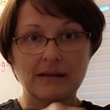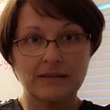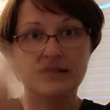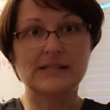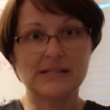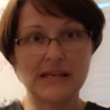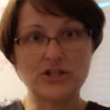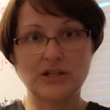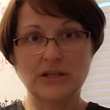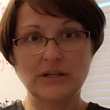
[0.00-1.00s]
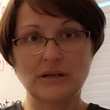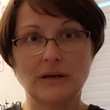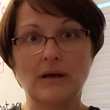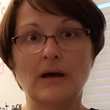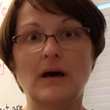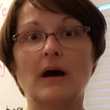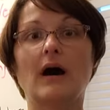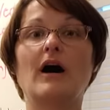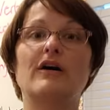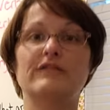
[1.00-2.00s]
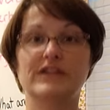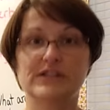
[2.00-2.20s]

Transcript: the secession of the